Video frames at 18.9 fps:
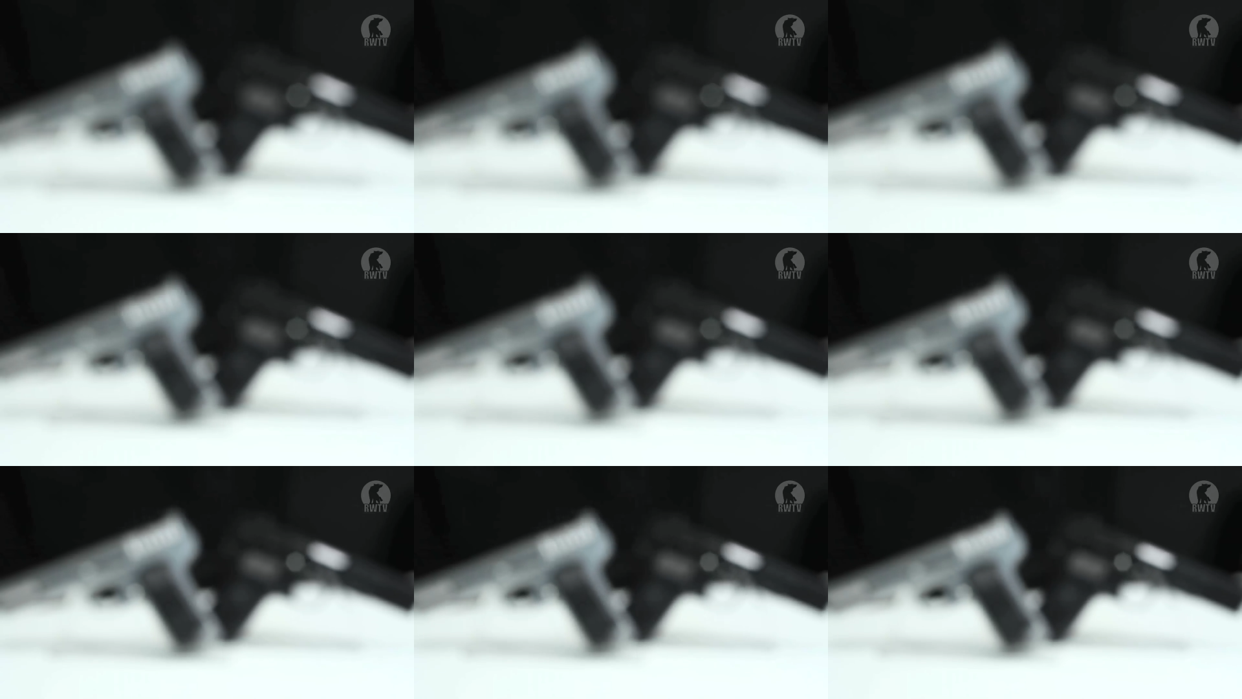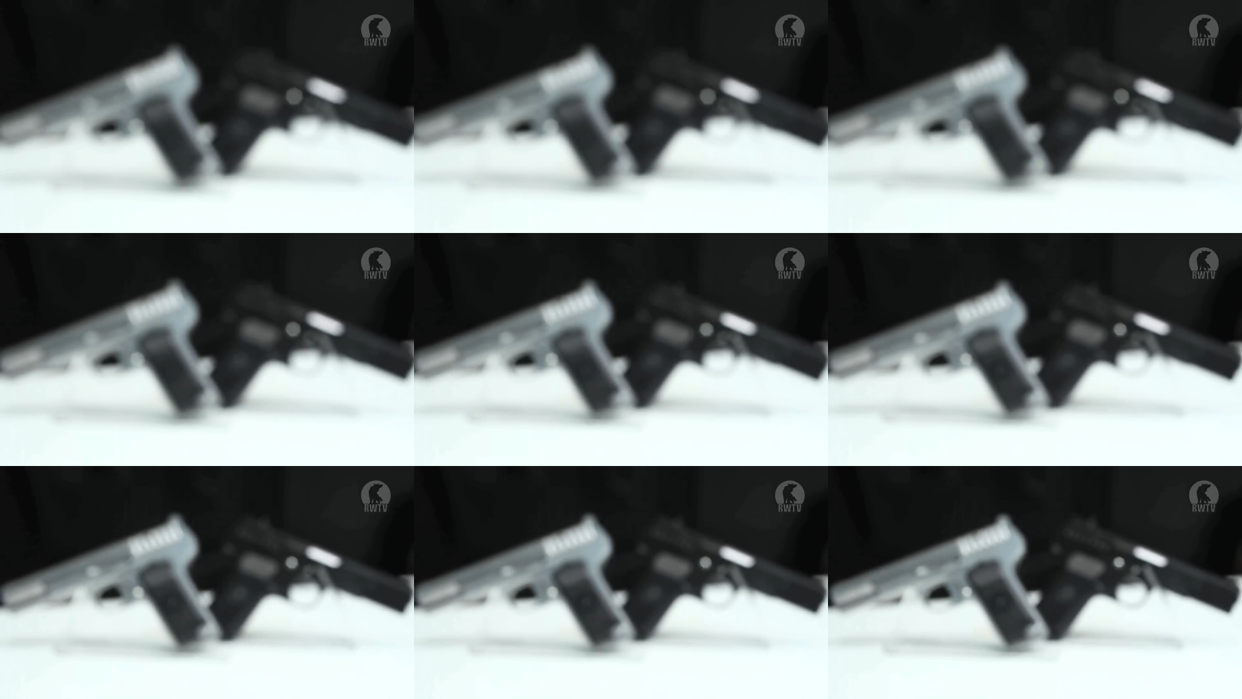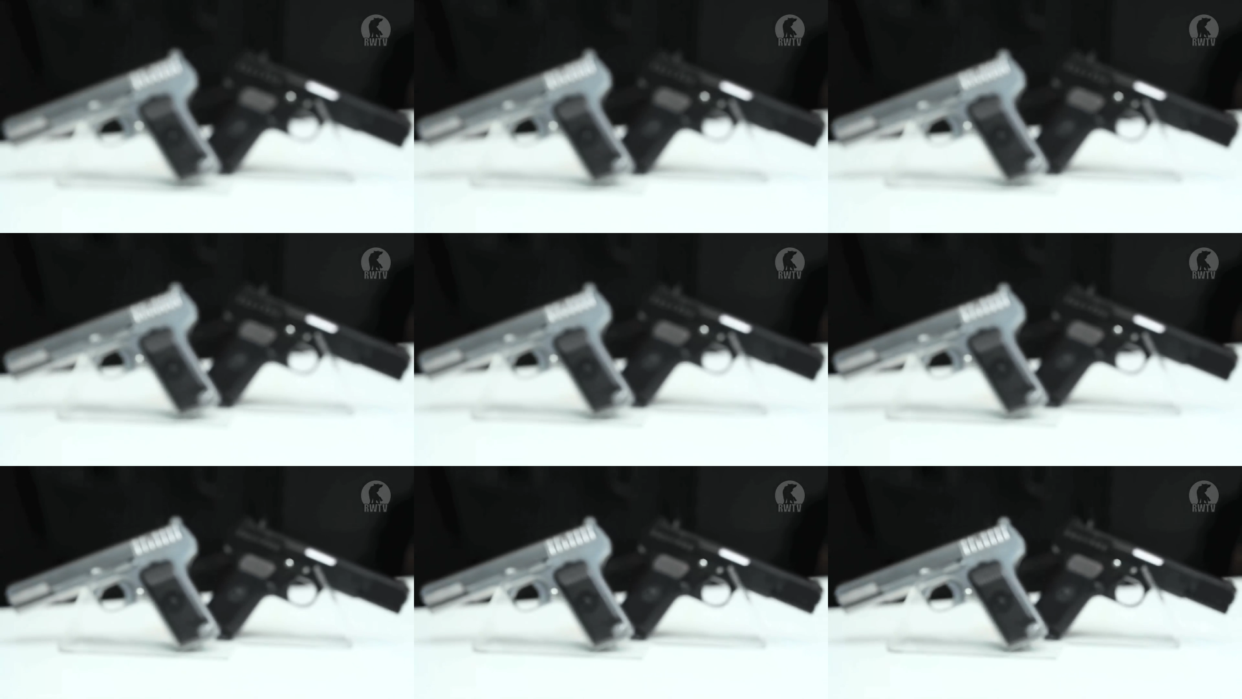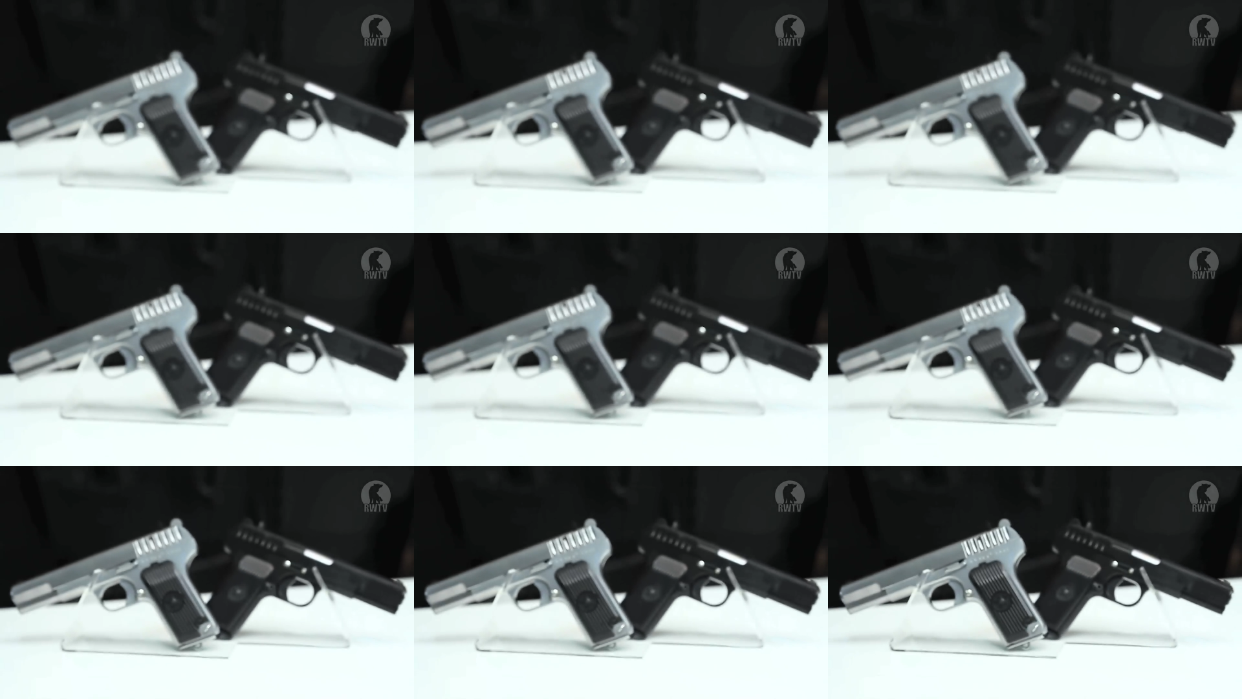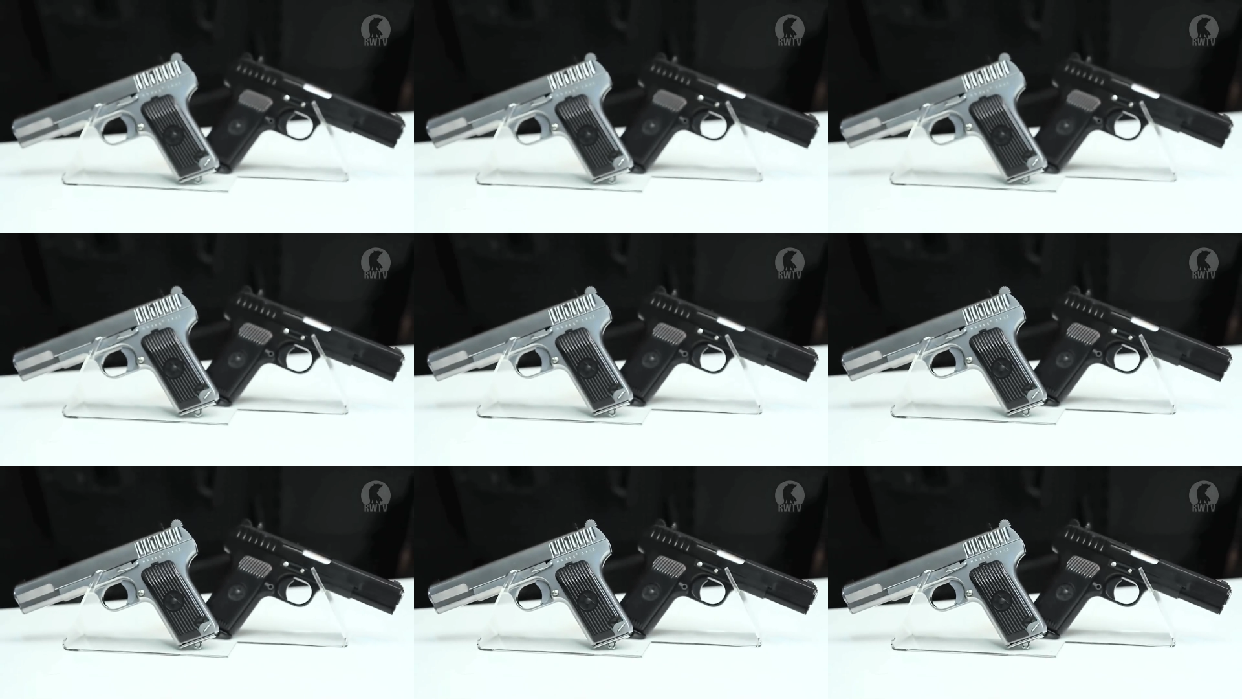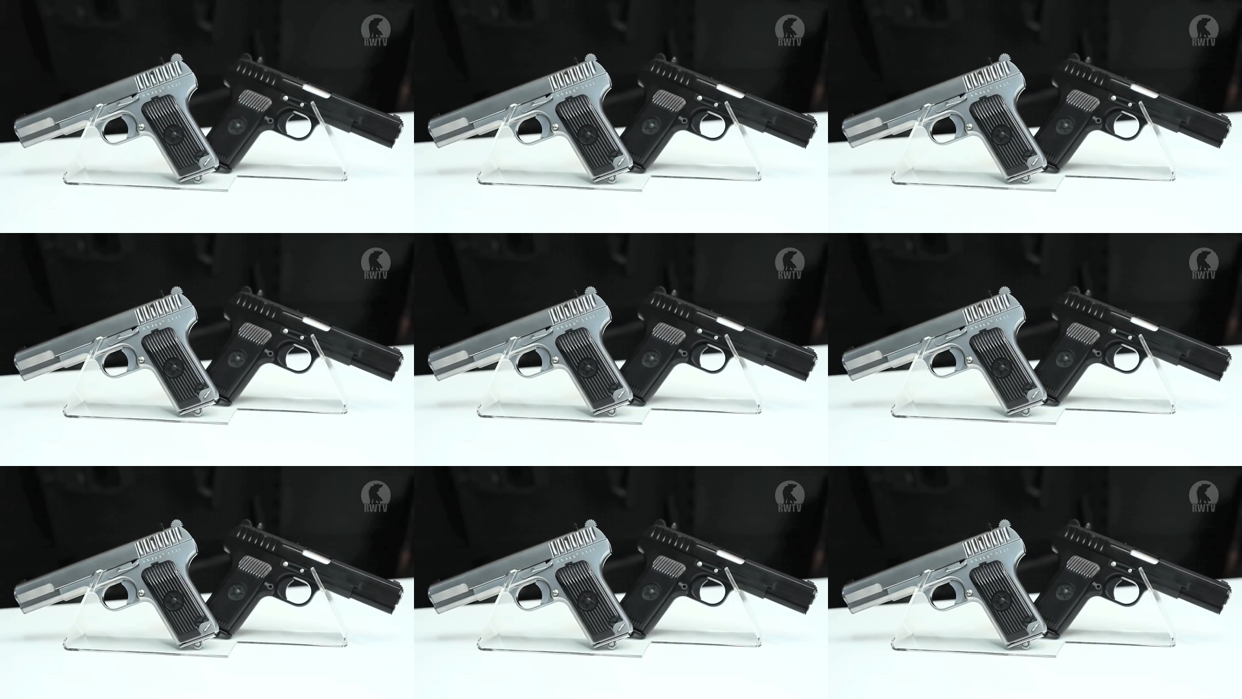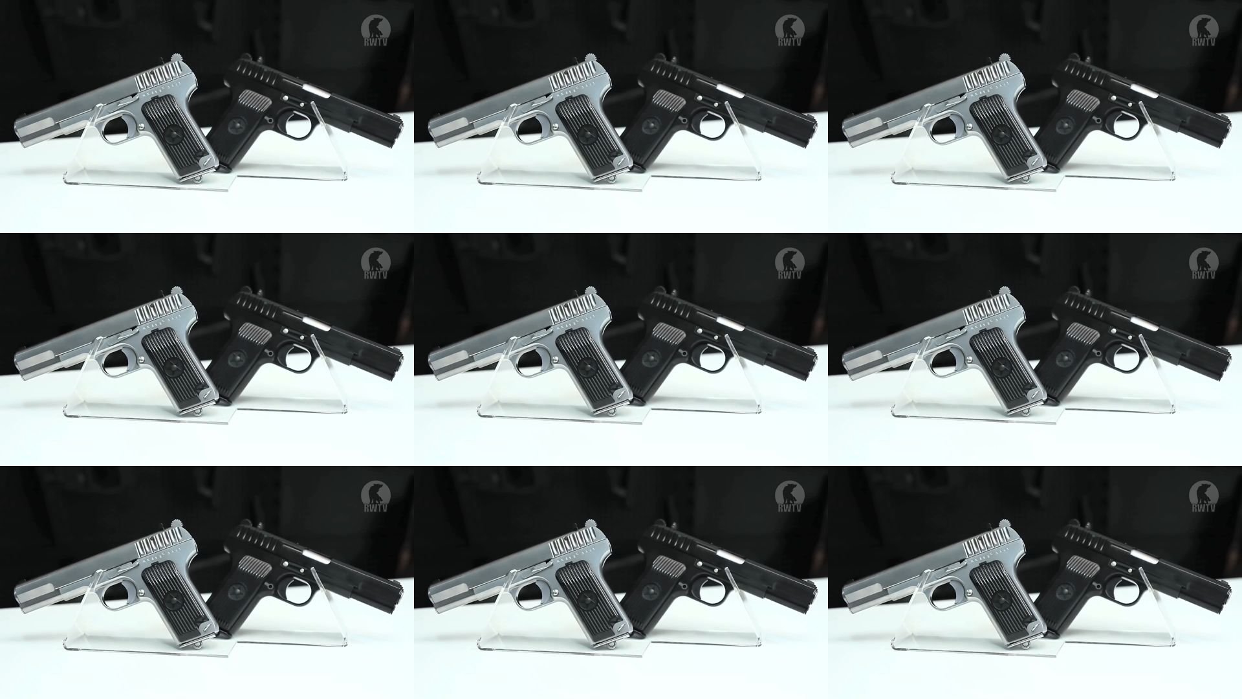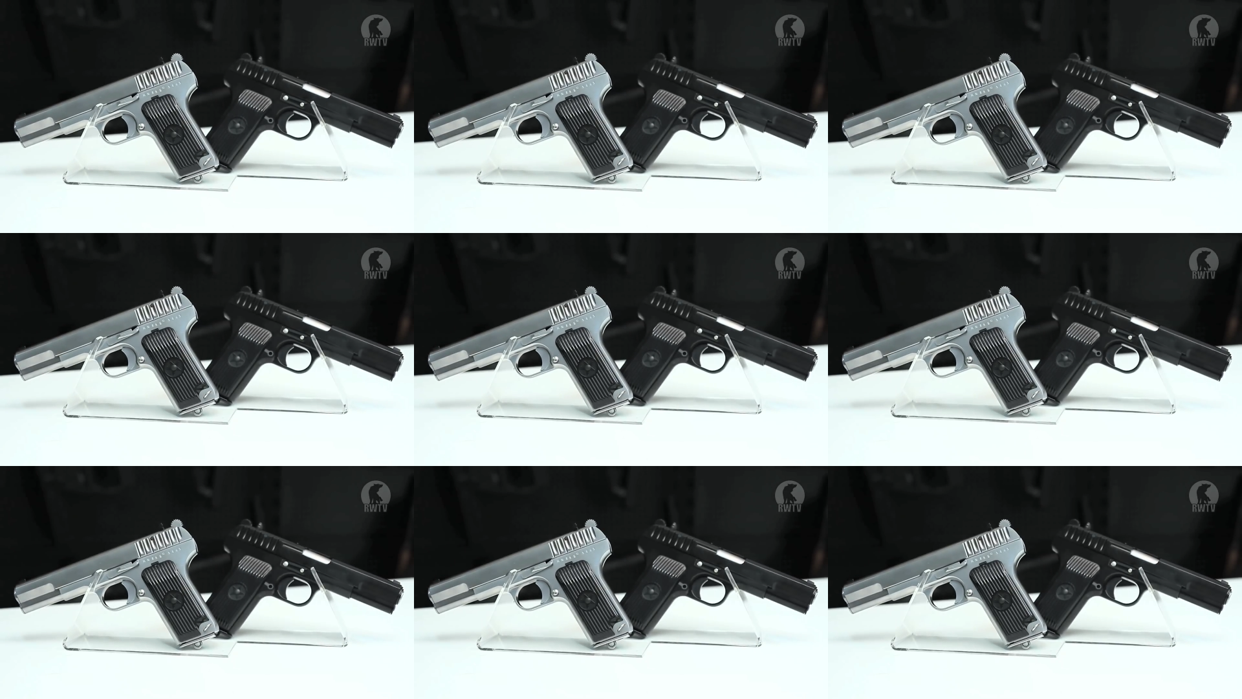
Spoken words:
[unreadable: no face in view]